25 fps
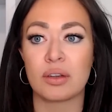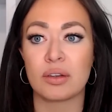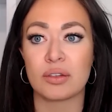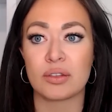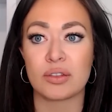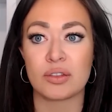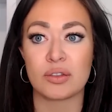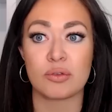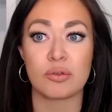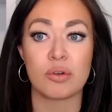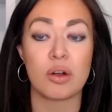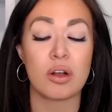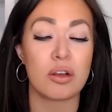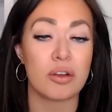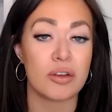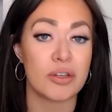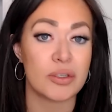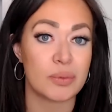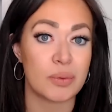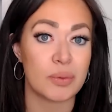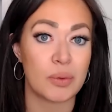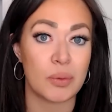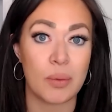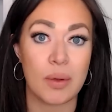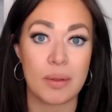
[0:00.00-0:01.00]

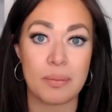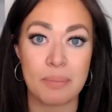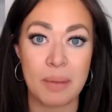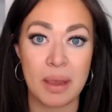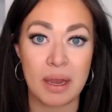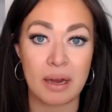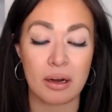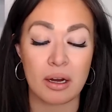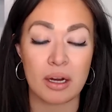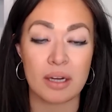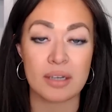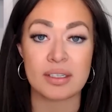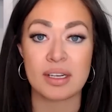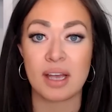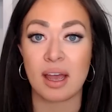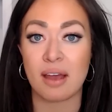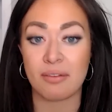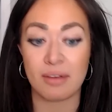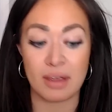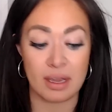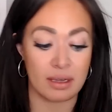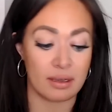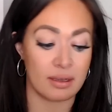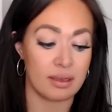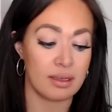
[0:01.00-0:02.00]
struggles with one parent
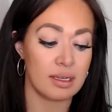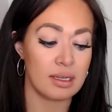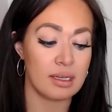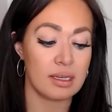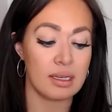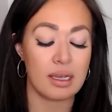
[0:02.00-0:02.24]
having